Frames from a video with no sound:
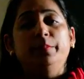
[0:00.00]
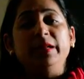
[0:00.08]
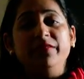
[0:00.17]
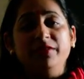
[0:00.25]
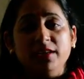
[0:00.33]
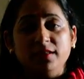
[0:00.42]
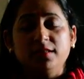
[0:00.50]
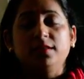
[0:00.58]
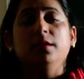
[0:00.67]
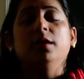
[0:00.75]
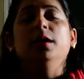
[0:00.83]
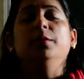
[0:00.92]
previous
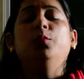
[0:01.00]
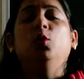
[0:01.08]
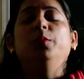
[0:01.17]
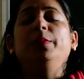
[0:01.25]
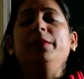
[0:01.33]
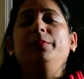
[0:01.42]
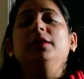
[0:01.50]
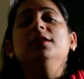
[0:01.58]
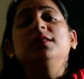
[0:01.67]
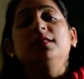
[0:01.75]
board papers.